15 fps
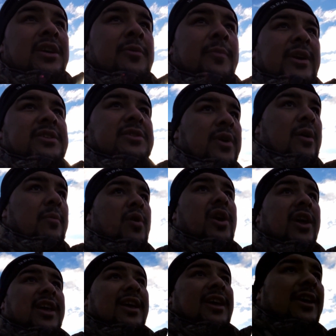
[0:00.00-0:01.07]
get back to our
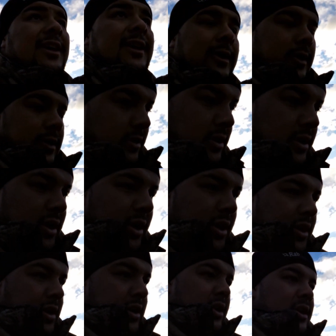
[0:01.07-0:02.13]
bike.
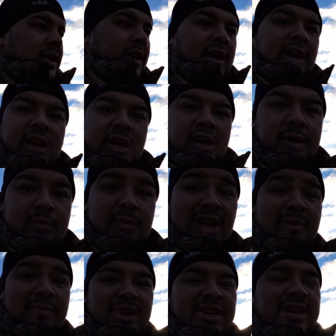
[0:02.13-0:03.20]
And
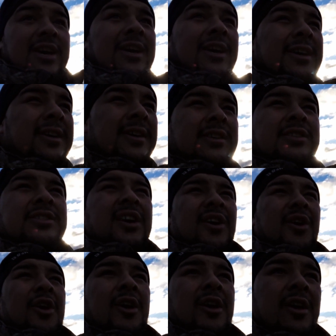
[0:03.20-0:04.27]
plan B. So
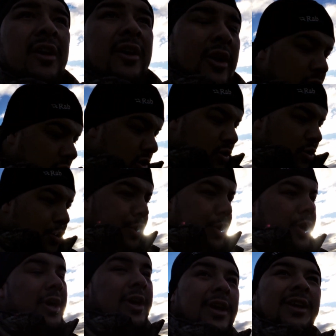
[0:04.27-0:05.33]
all
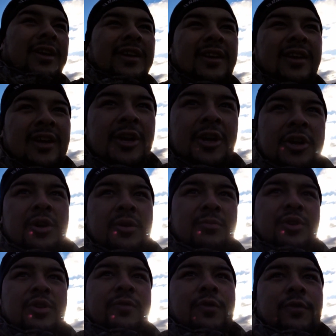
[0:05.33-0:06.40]
good.
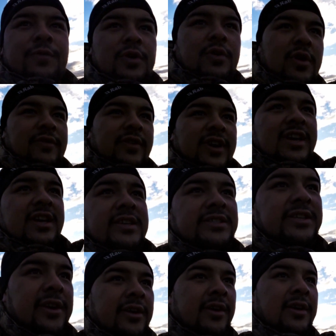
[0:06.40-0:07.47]
Beautiful view over here,
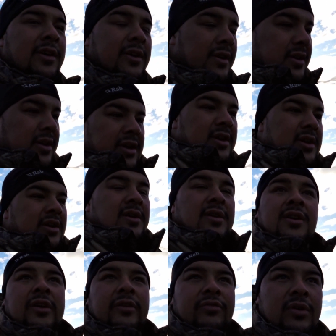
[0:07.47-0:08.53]
so
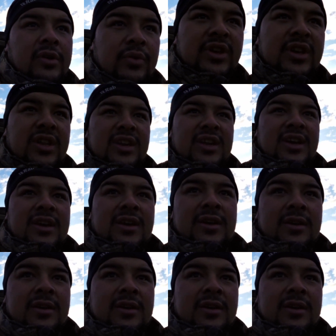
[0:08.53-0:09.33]
hopefully we can